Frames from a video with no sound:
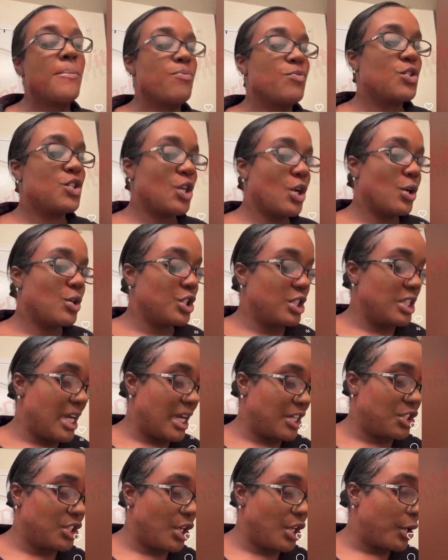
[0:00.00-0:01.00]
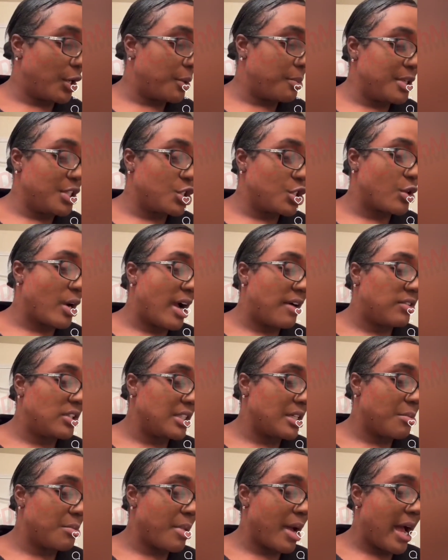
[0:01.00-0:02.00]
So she actually heard me
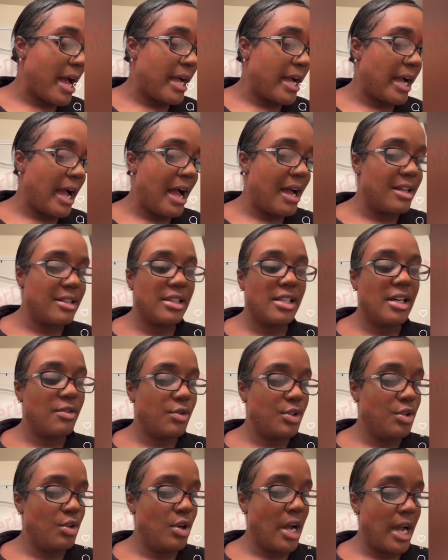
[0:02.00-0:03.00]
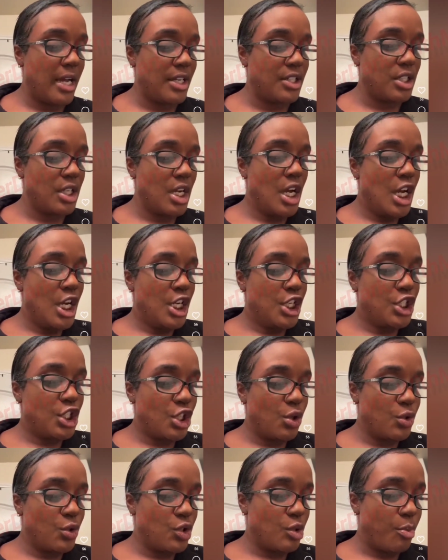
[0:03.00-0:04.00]
traveling back. I love when you guys
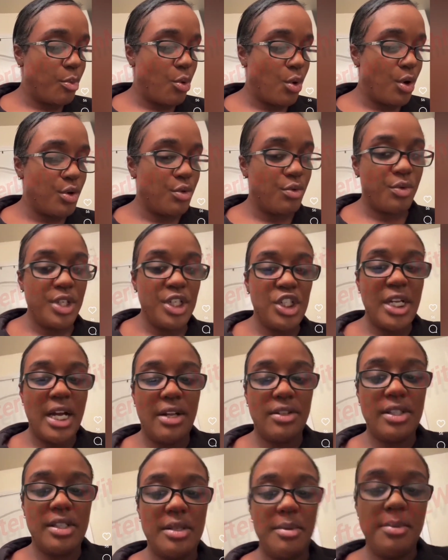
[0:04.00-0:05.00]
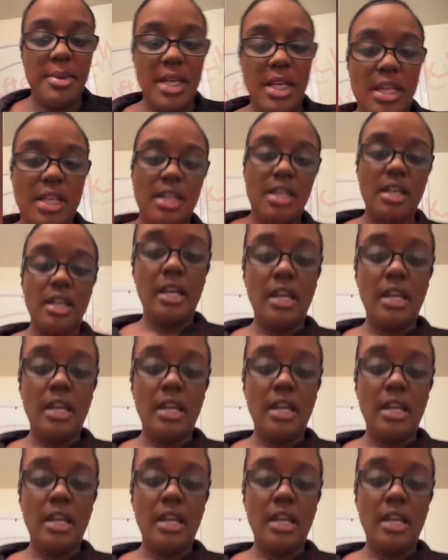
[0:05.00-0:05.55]
show support and reach out to me.